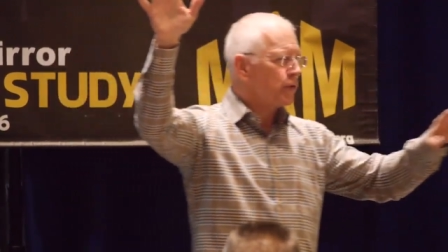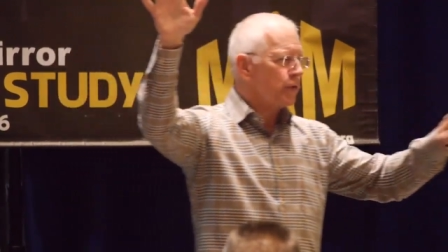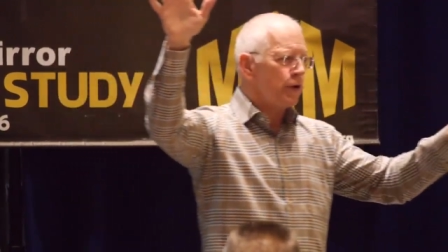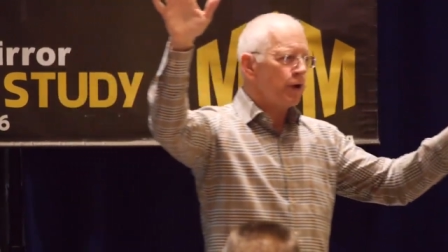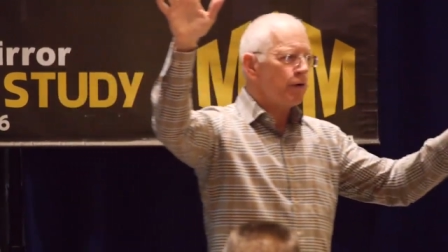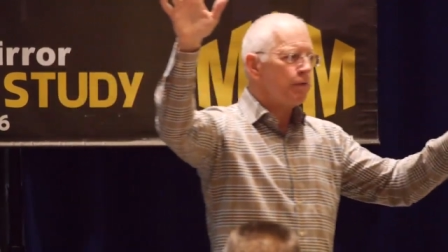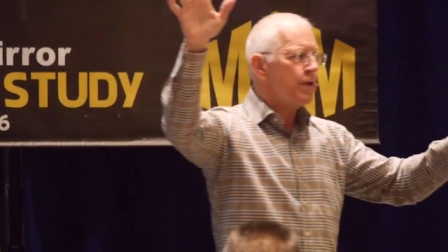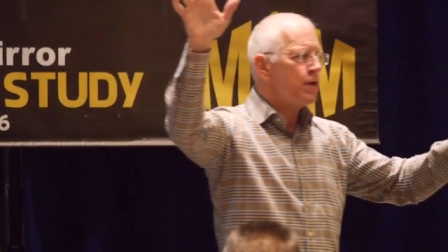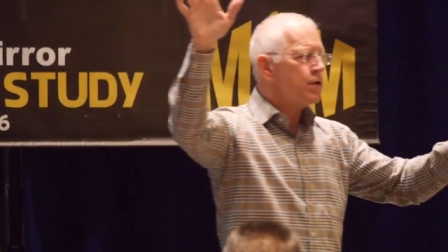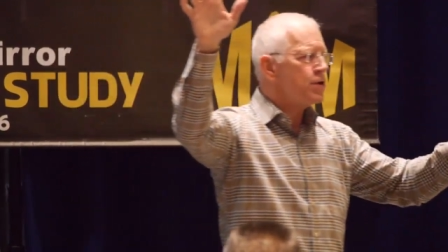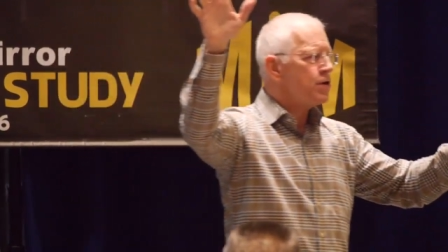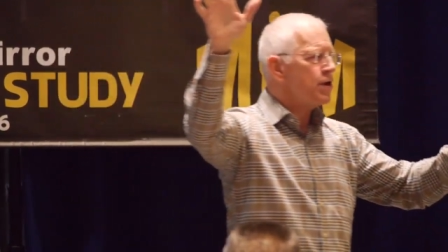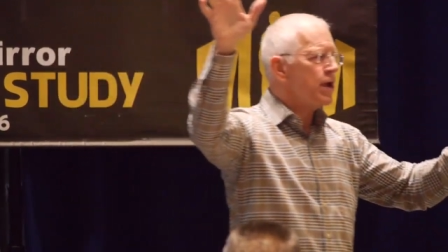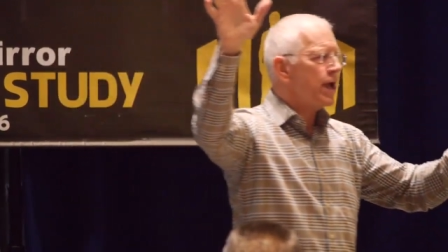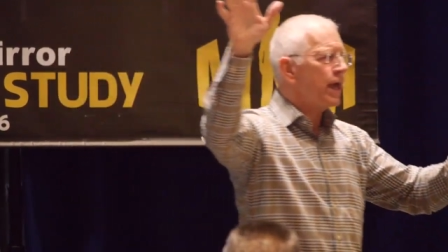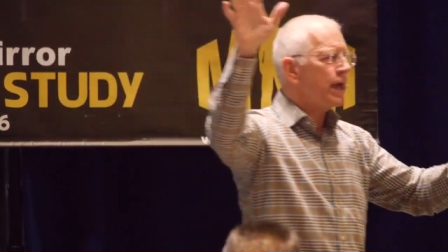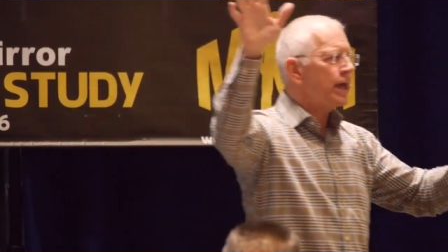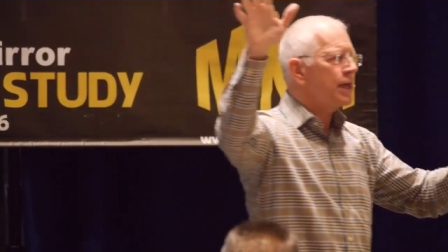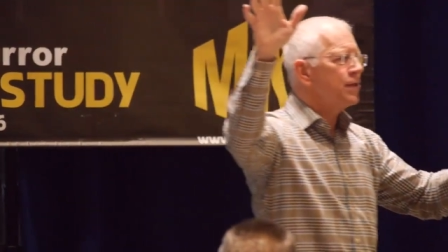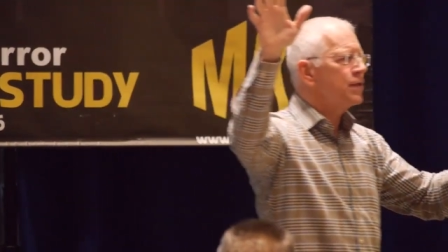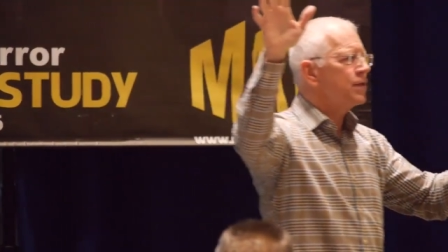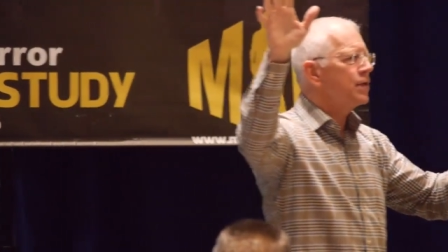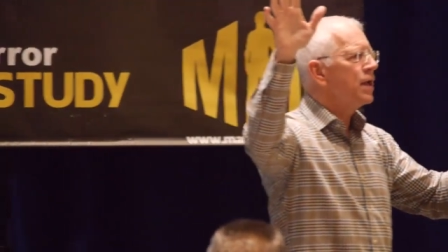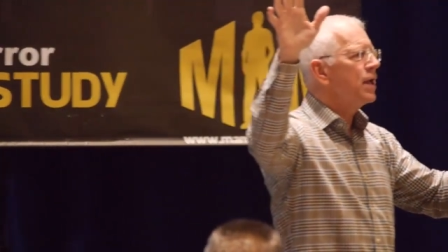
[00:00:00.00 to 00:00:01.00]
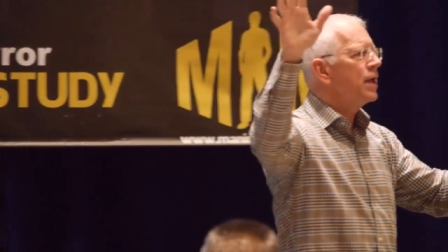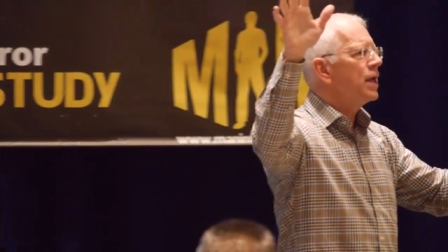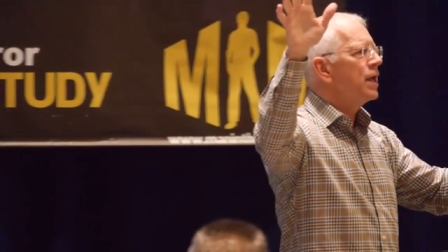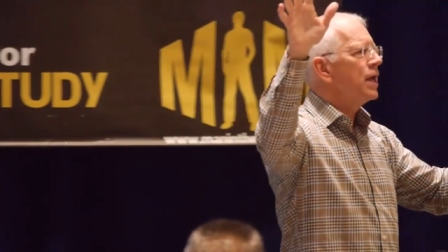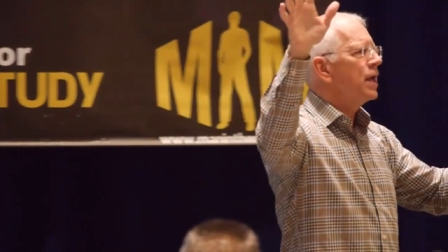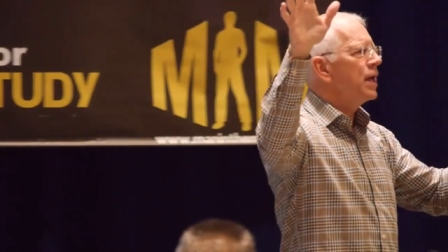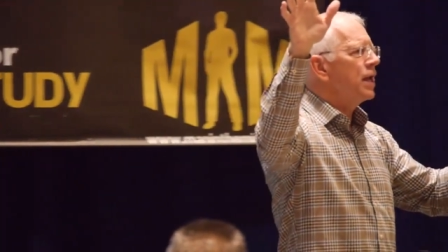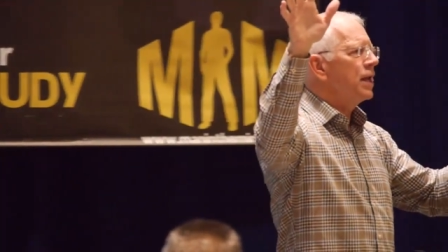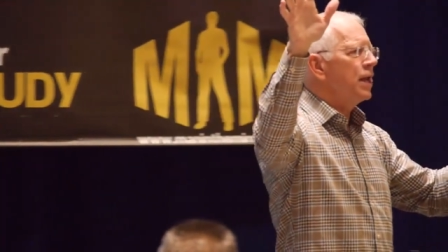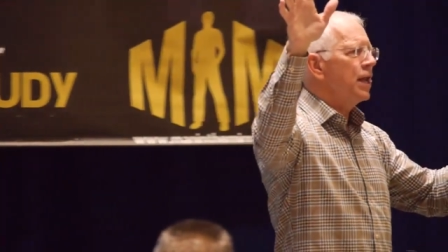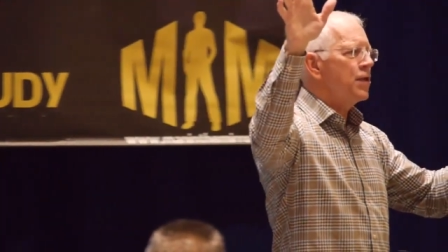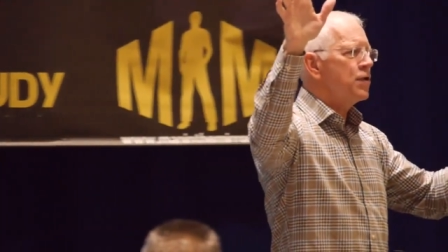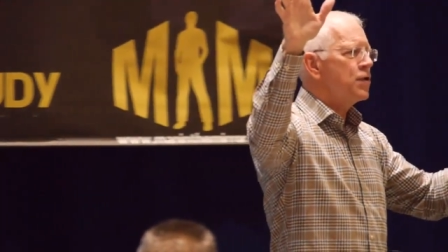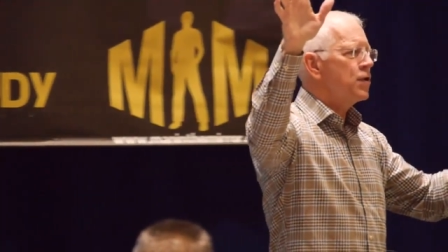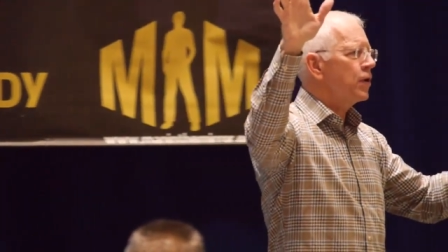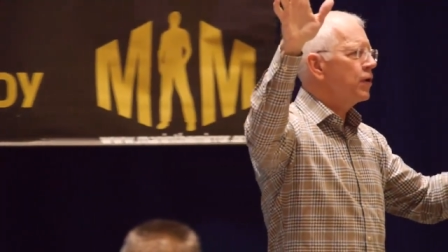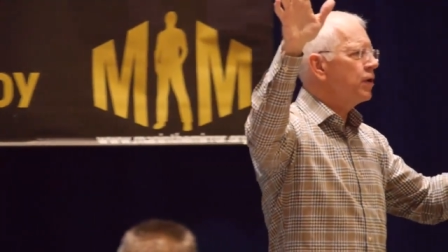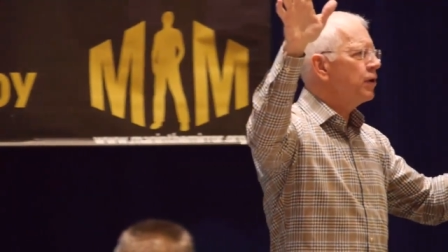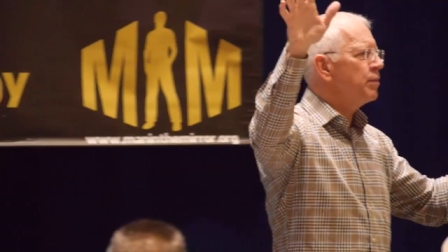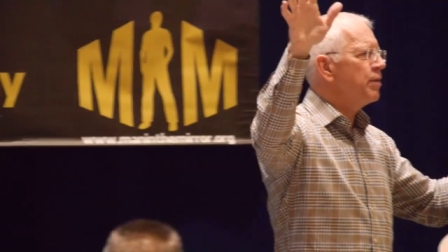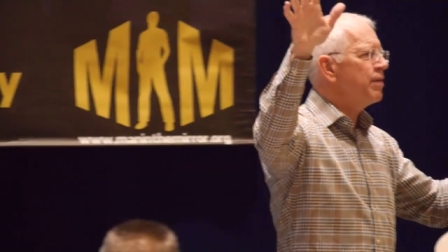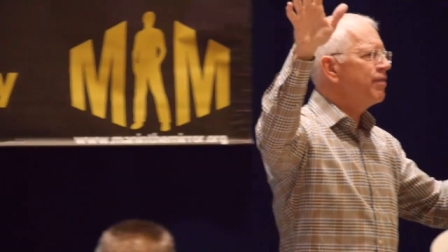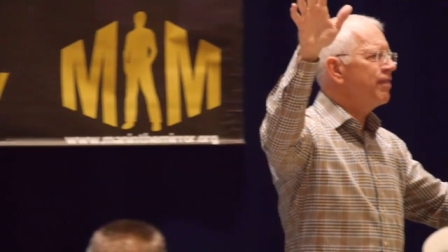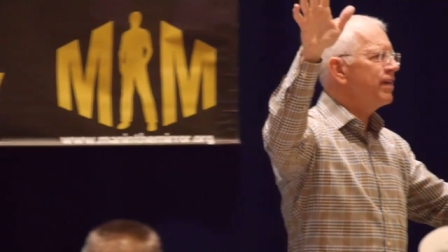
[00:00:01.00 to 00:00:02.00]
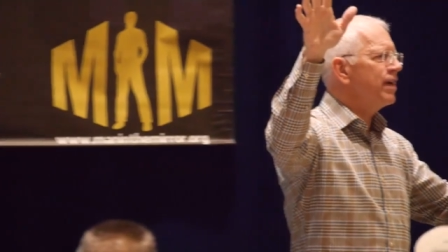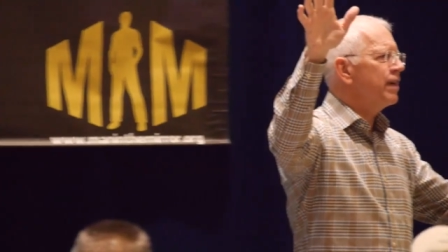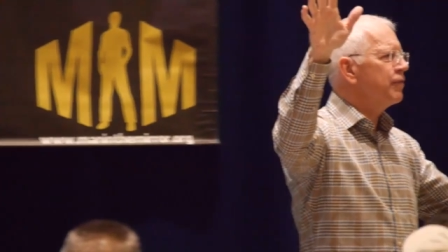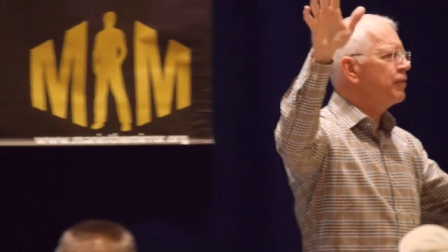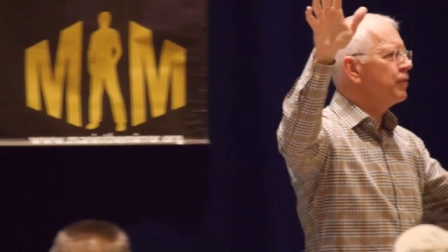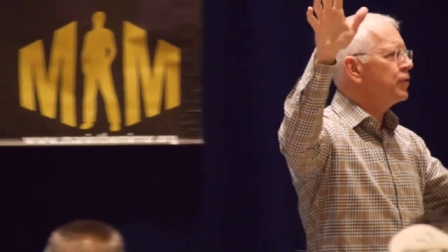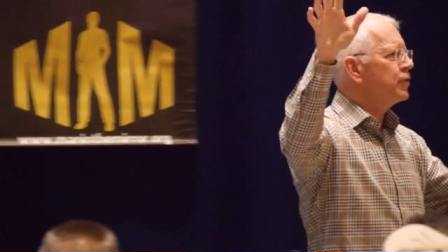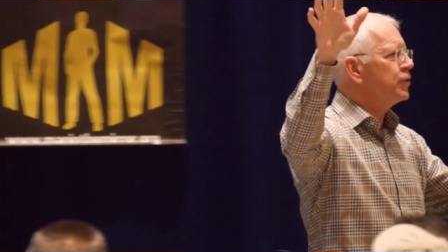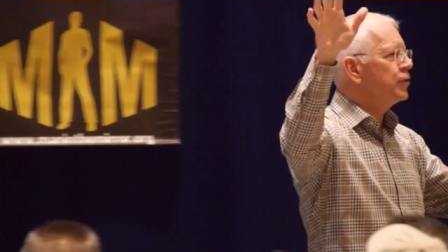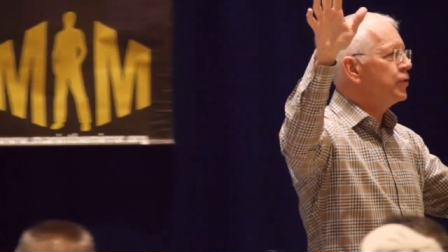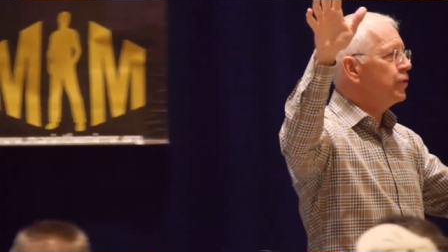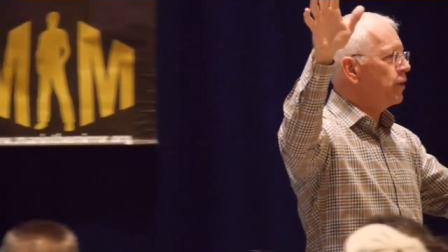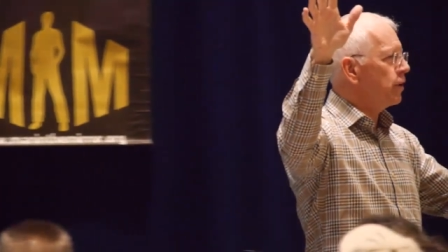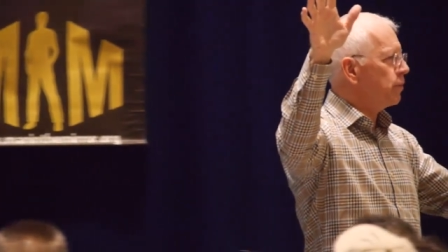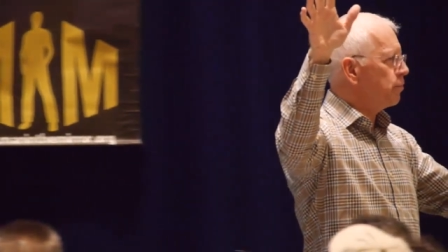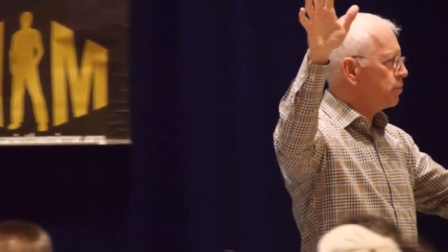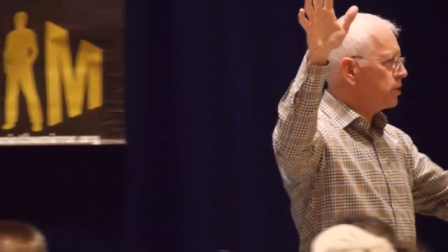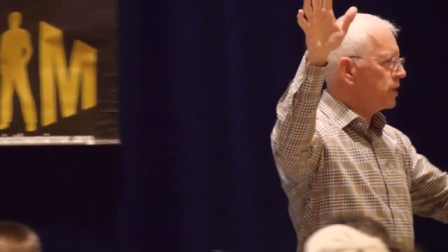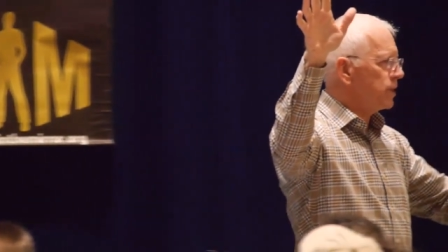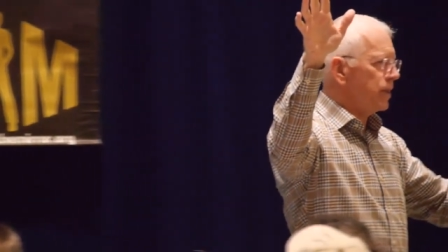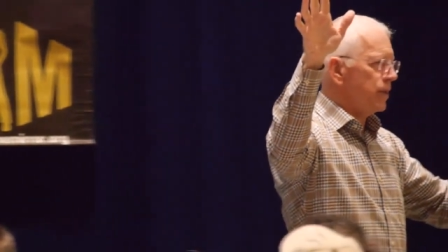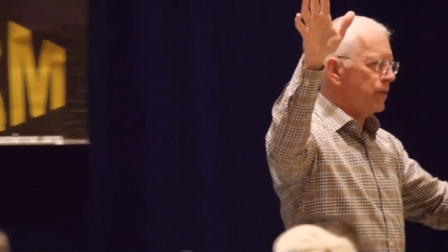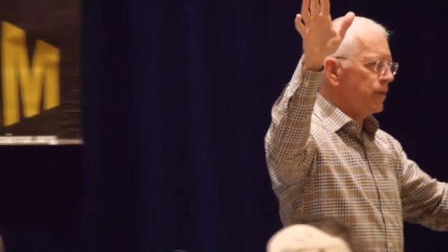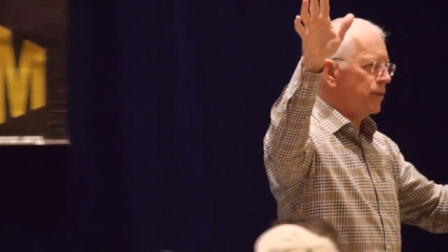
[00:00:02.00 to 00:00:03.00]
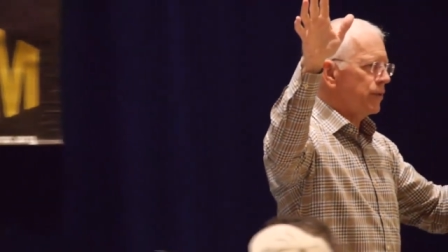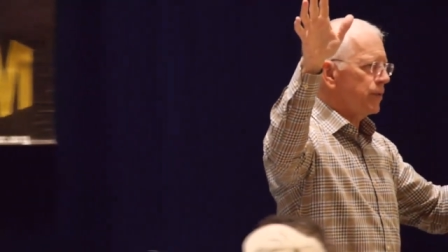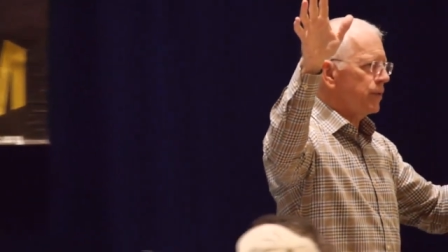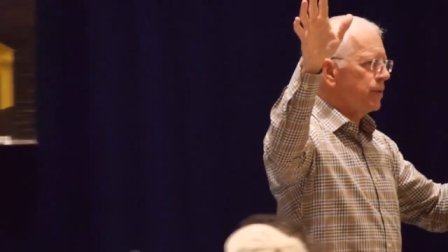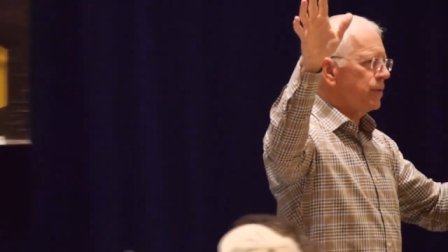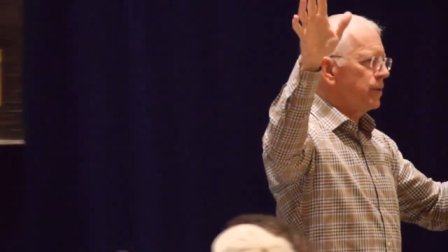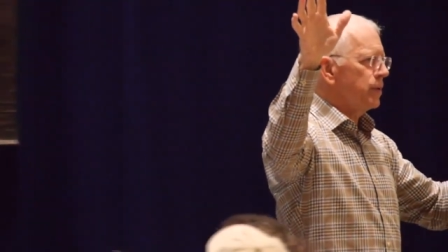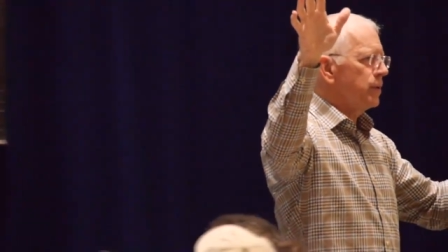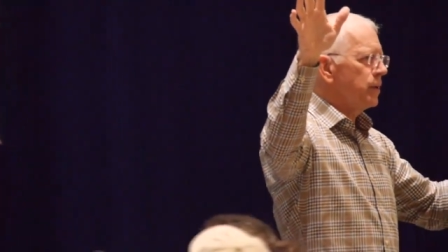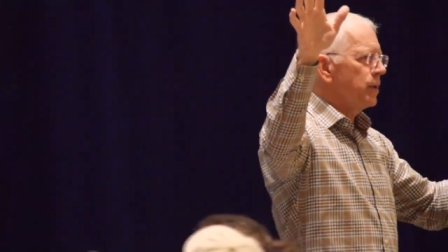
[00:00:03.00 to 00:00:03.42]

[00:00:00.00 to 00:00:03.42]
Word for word: So don't raise your hands unless you're going to be faithful to do it, please.